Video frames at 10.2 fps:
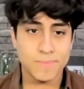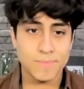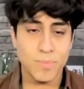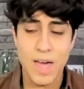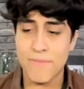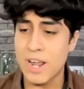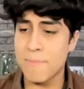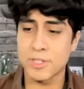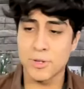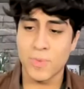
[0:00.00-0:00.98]
We have an
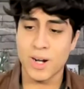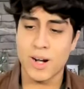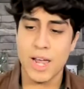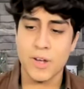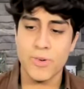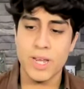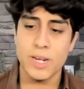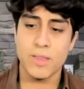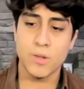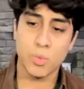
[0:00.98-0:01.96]
episode where I
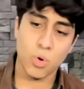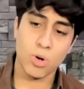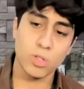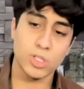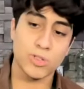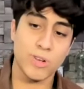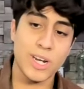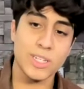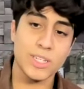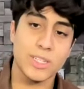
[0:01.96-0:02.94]
created the world's
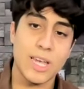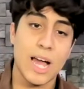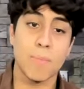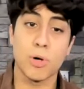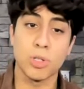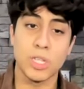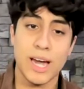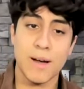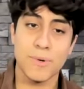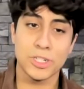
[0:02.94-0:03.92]
greatest
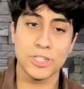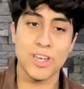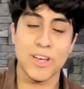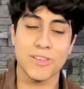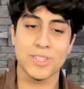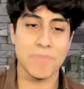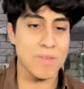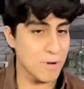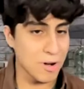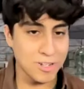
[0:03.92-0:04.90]
albóndiga, which is how you say
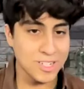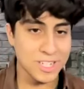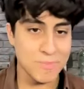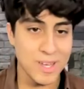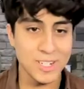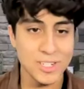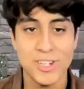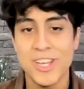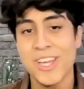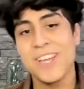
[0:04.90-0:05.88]
meatball in Spanish.
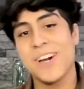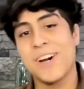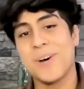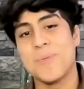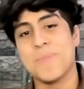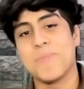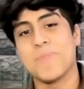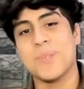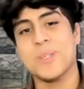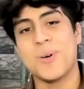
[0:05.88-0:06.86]
Mm-hmm.
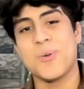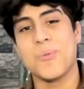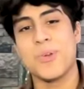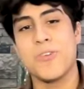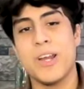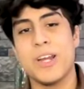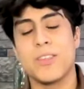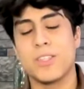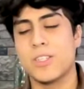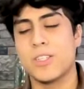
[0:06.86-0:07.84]
So we created
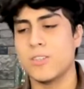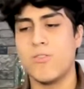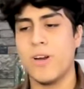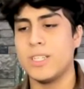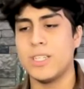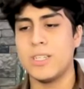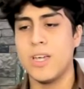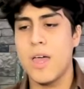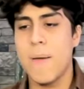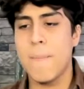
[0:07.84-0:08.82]
this crazy
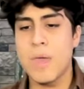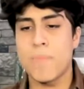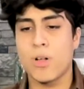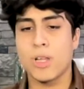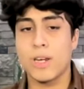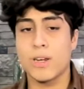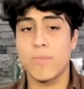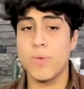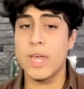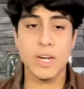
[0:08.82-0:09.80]
meatball, and
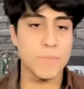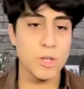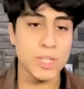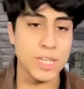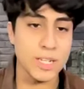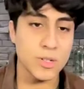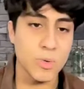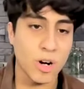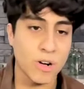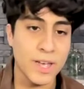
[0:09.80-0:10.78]
we ended up using it to
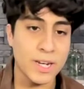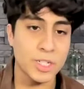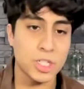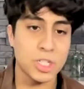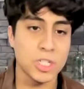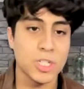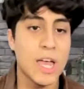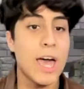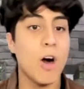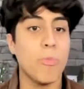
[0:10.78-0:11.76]
our advantage to
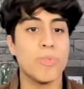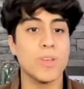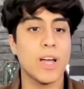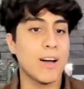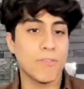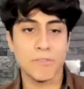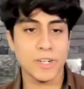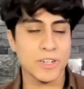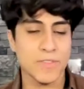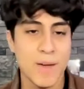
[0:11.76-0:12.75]
help the
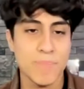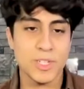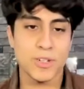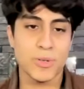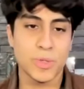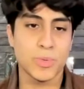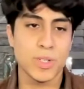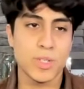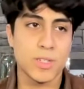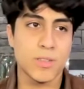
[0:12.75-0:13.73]
conflict of the episode, which
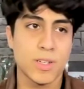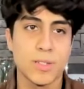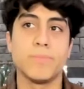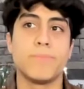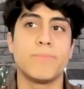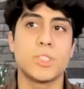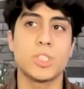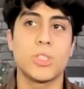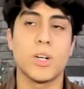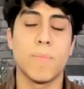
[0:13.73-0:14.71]
was
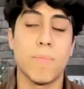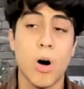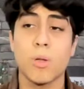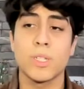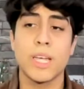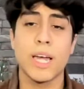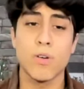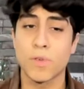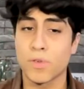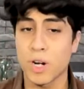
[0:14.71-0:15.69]
the mall was getting
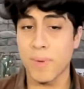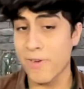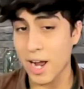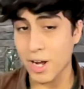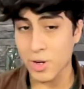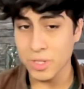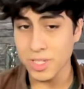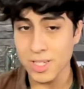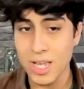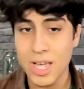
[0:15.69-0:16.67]
overrun by
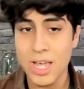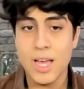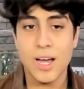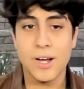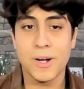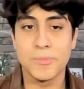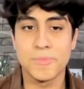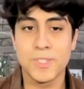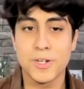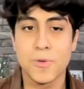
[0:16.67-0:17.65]
raccoons.
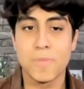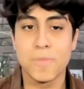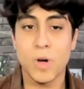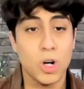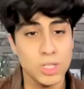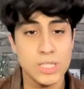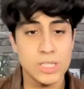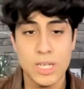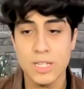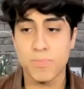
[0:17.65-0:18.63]
So Hurley,
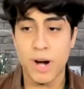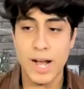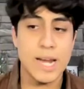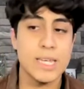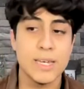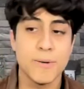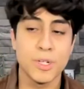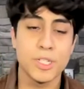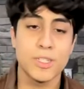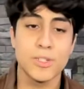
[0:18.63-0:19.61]
his bright idea
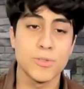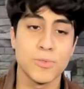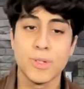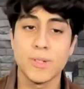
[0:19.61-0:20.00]
was to,